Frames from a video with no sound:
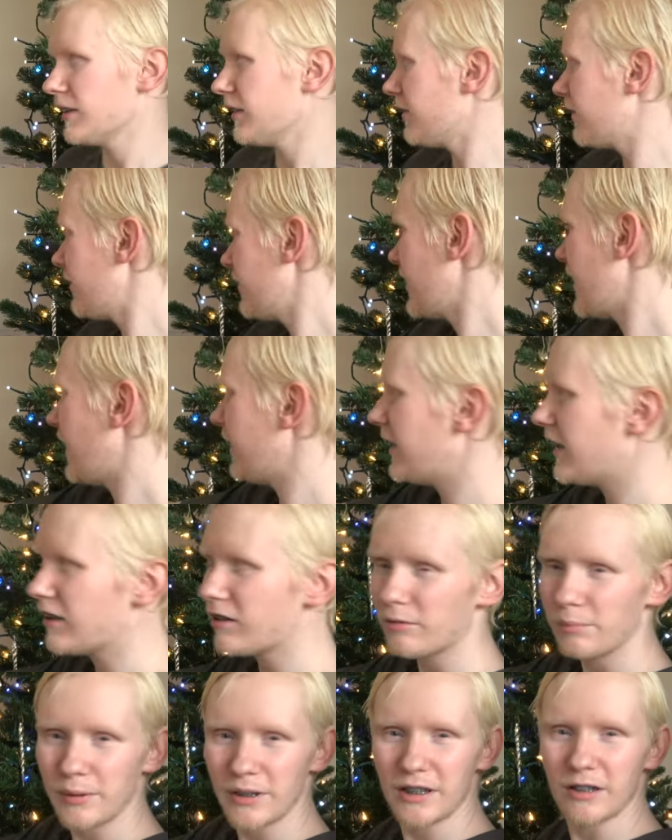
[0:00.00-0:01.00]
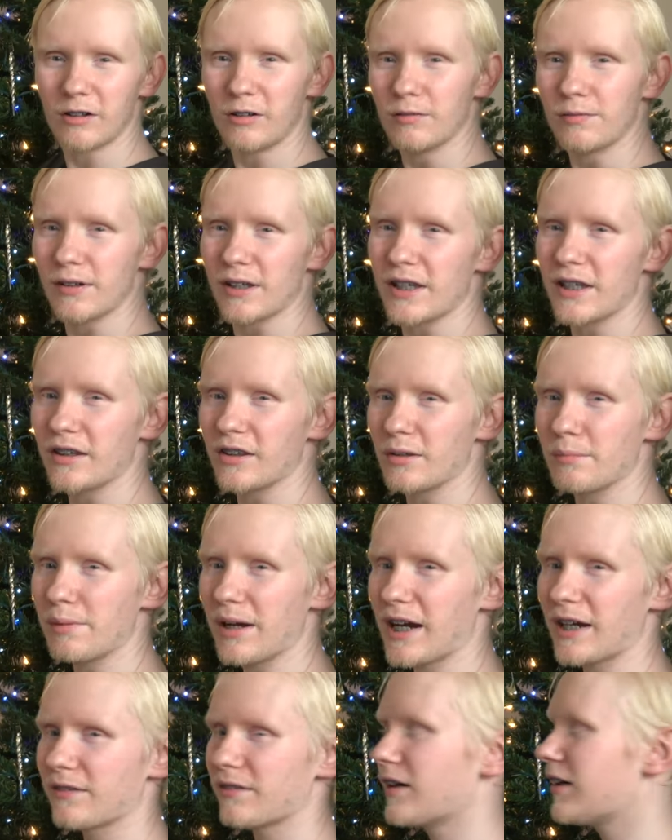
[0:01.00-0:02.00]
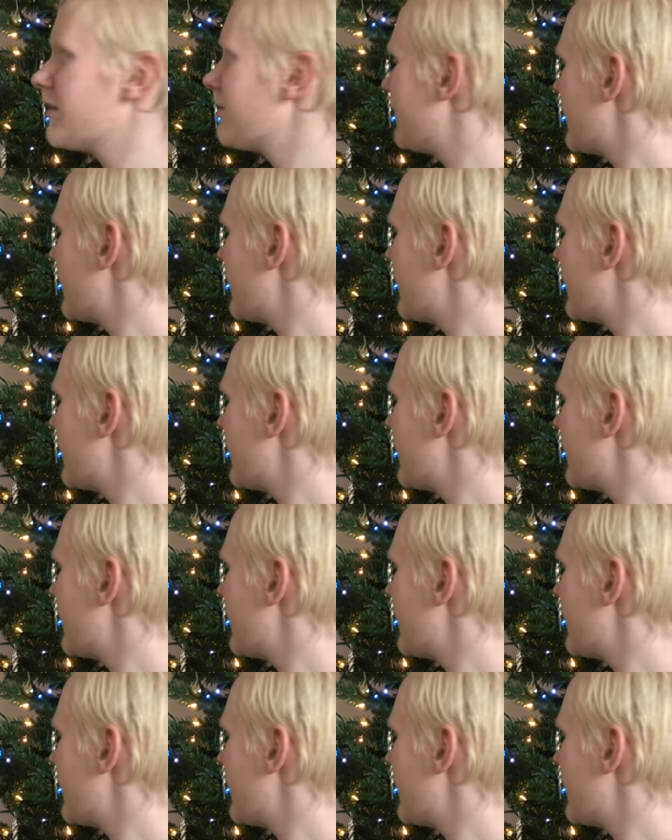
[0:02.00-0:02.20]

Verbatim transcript: So yeah, that'll be over here in the background.